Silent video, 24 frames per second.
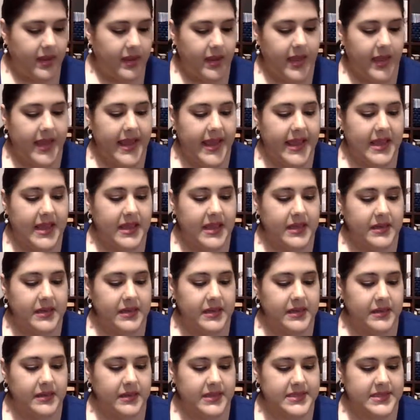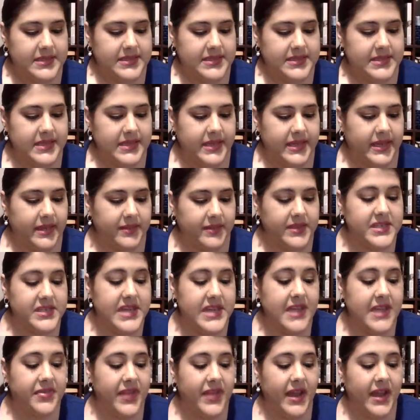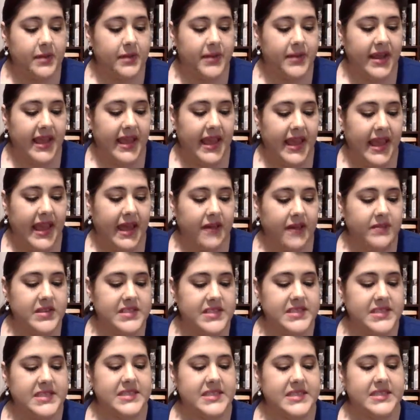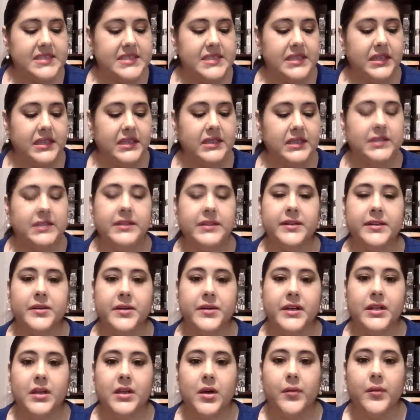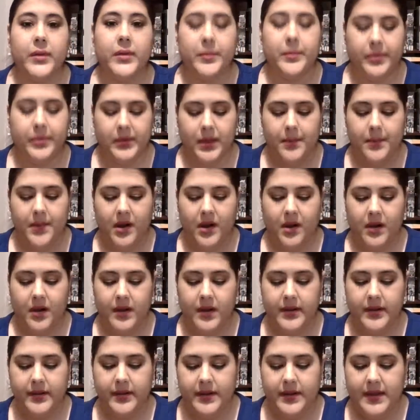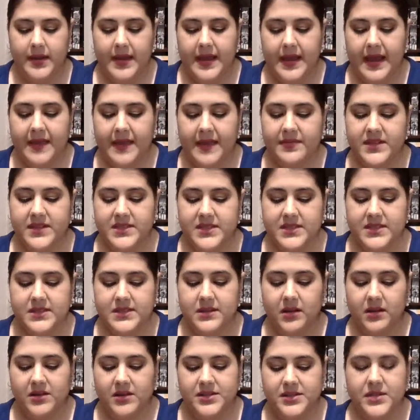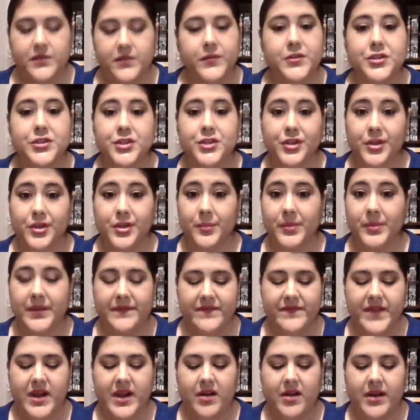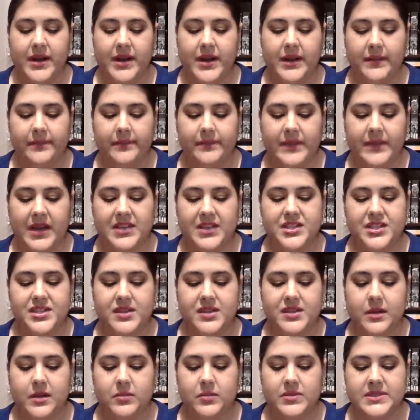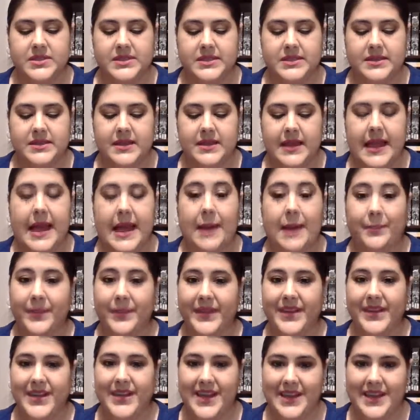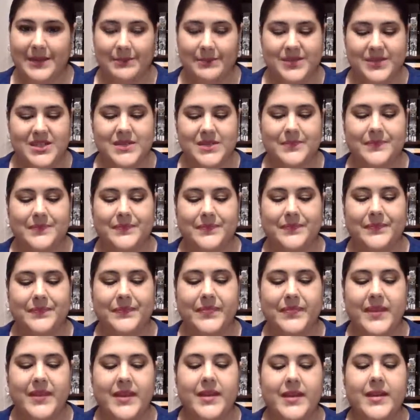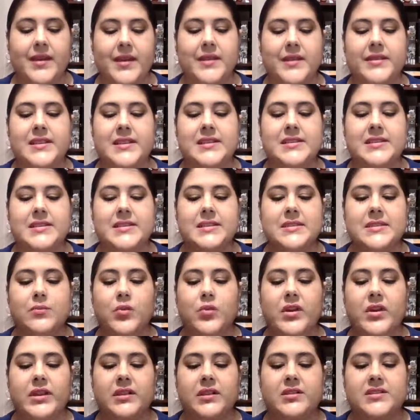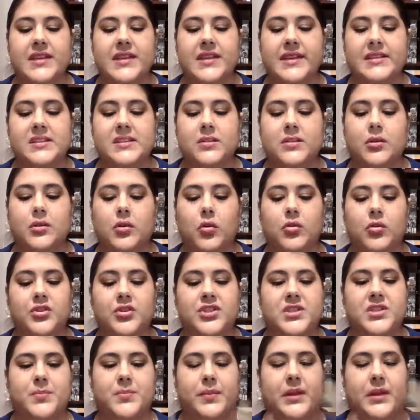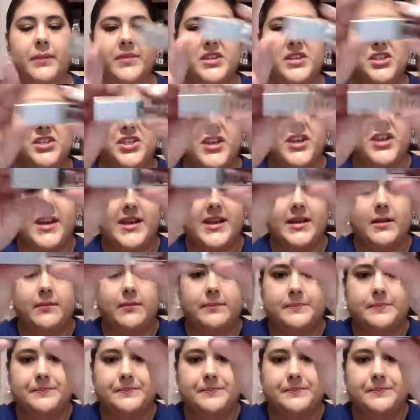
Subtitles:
And let's see. The 10th item I have is the Stila Glitter and Glow in Plum On, and this is also for Sugar Plum Fairy. I just thought it was aptly named. This is what it looks like. It's a gorgeous plummy shade.